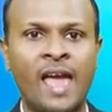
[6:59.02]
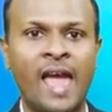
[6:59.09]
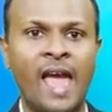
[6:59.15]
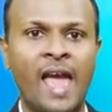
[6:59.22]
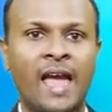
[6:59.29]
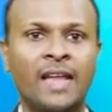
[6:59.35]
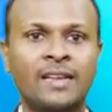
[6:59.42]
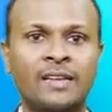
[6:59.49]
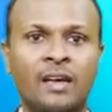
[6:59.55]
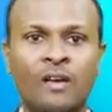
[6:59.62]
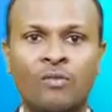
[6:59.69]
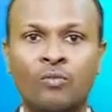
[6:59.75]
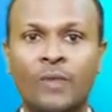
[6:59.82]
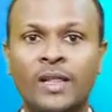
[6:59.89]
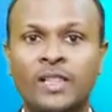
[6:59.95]
and
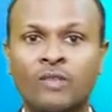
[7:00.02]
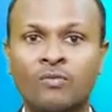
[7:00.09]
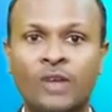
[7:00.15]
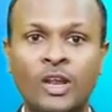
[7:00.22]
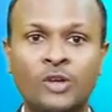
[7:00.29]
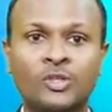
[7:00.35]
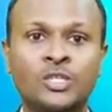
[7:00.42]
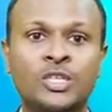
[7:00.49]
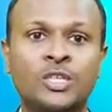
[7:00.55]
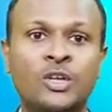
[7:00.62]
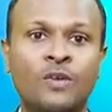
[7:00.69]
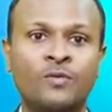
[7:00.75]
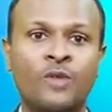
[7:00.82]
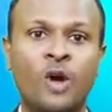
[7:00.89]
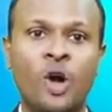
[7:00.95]
when the velocity
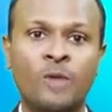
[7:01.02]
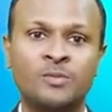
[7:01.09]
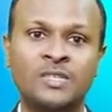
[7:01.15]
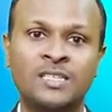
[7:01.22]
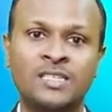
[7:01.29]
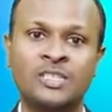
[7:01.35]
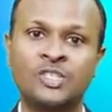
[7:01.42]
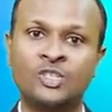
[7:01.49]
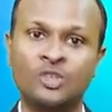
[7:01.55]
of the object is